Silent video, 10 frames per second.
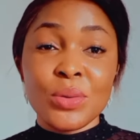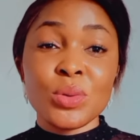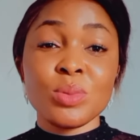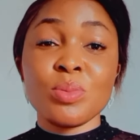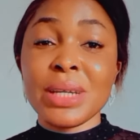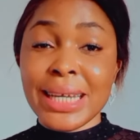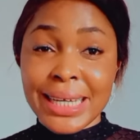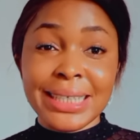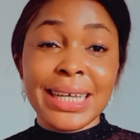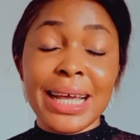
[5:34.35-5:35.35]
would
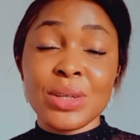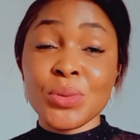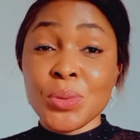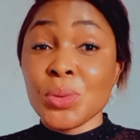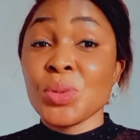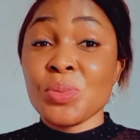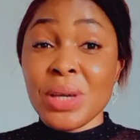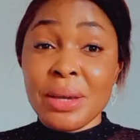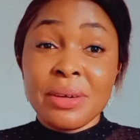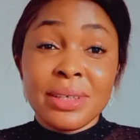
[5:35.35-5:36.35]
blend and we will
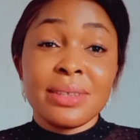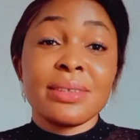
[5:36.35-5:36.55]
be